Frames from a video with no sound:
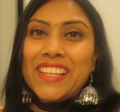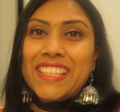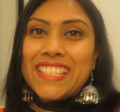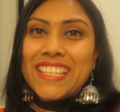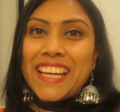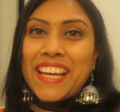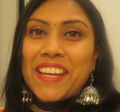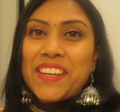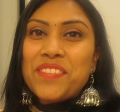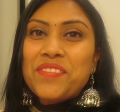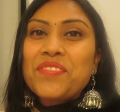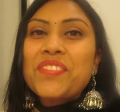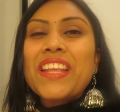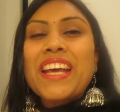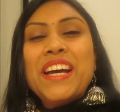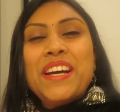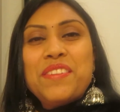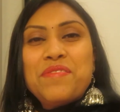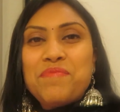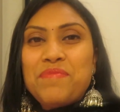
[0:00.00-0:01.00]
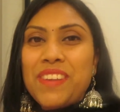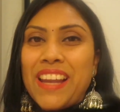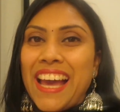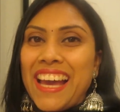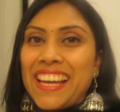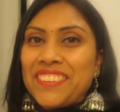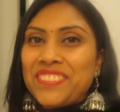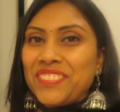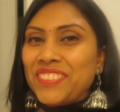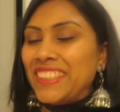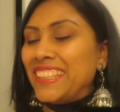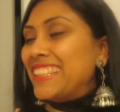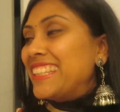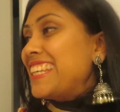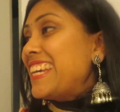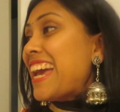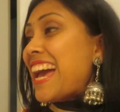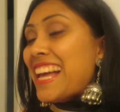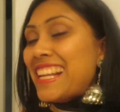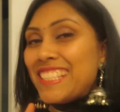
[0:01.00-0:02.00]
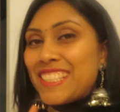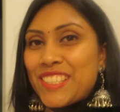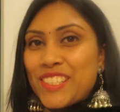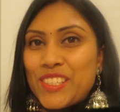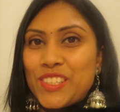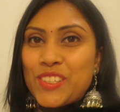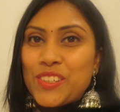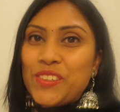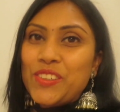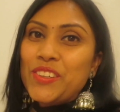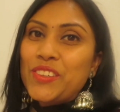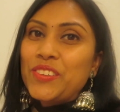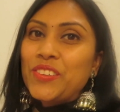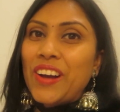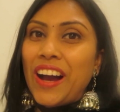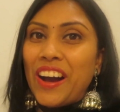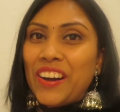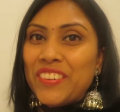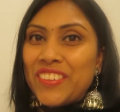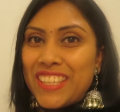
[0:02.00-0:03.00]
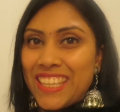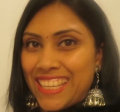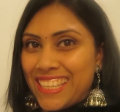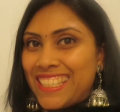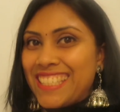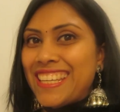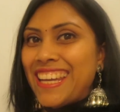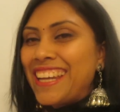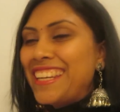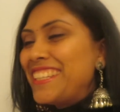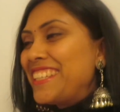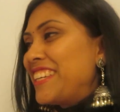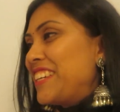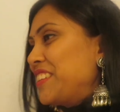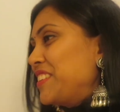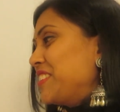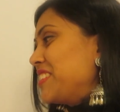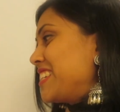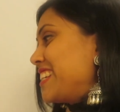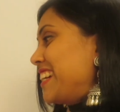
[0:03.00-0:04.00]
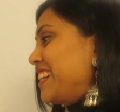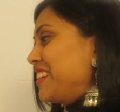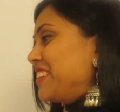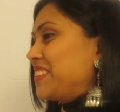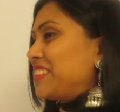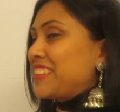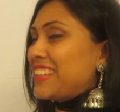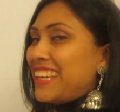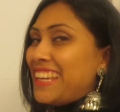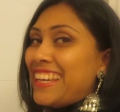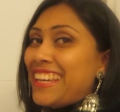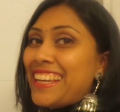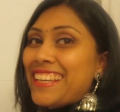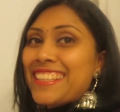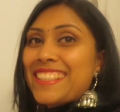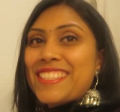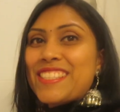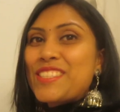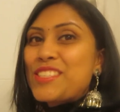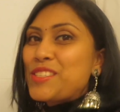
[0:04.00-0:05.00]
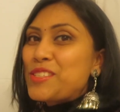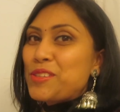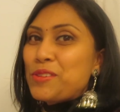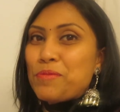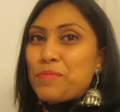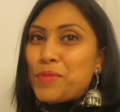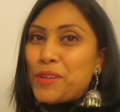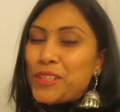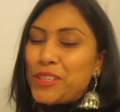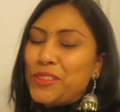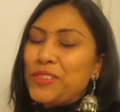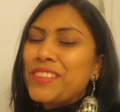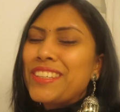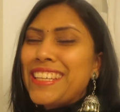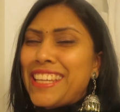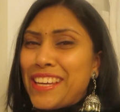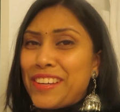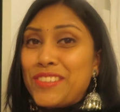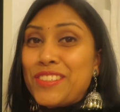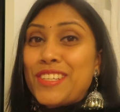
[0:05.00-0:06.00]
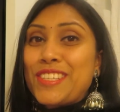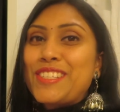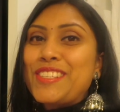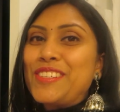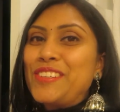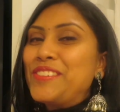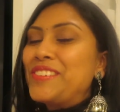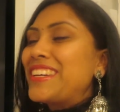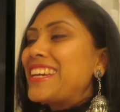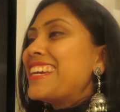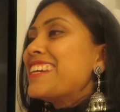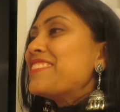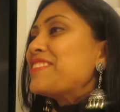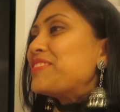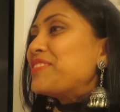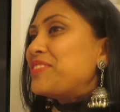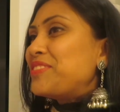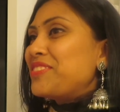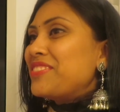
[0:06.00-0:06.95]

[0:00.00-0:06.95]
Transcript: all time black kurti. I'll just show you how Yesh and Kyush are looking. Super cute. Kyush is looking